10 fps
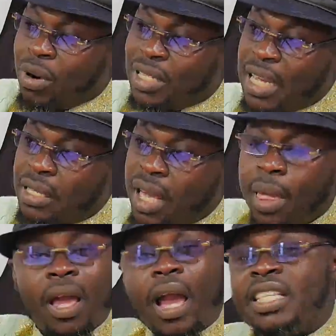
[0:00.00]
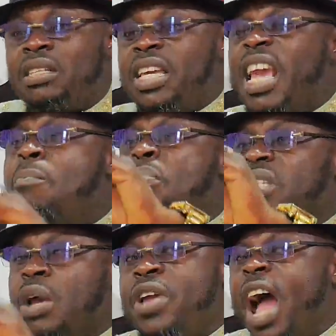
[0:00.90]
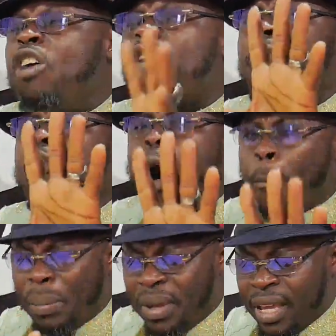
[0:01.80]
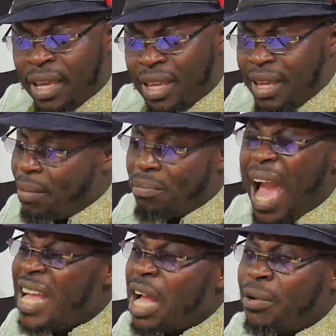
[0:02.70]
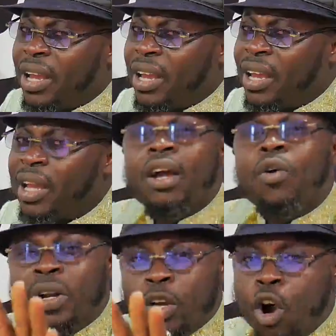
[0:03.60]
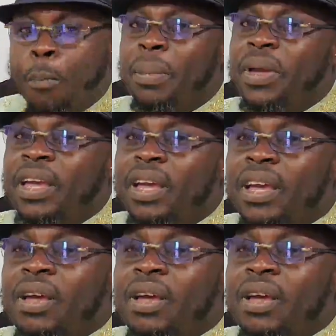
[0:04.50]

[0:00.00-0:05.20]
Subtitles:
What I say? And you hear bisano, we are. I'm going to copy me. But any way, what they copy me?